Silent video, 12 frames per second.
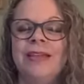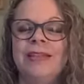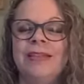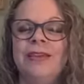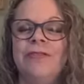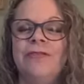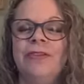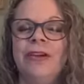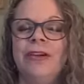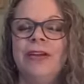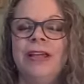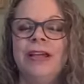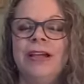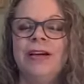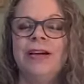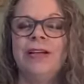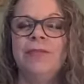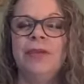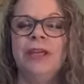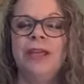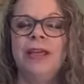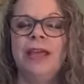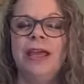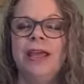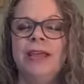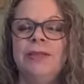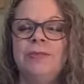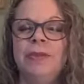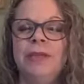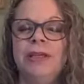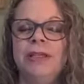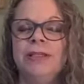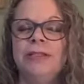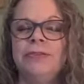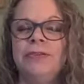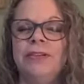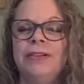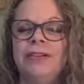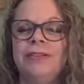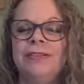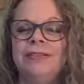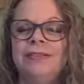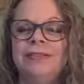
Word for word: It's very calming and peaceful.